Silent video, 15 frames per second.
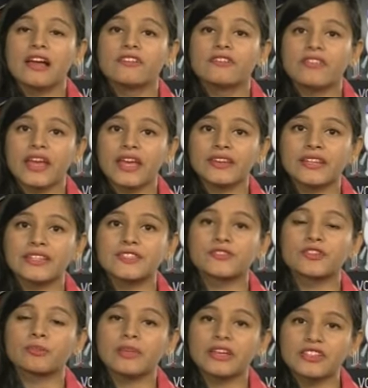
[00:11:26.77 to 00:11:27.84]
varies
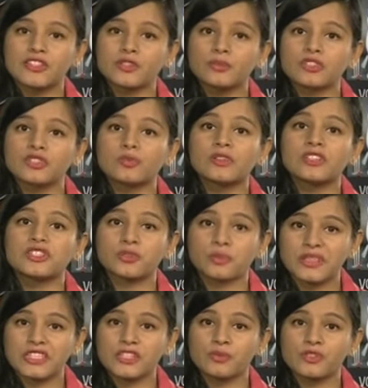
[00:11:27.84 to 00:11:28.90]
from individual to
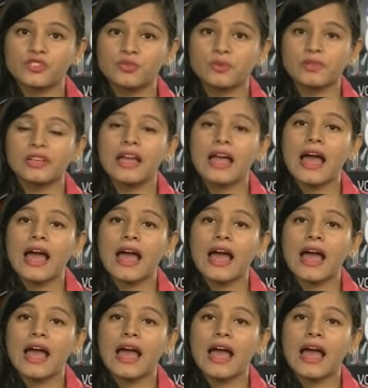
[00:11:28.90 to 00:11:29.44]
individual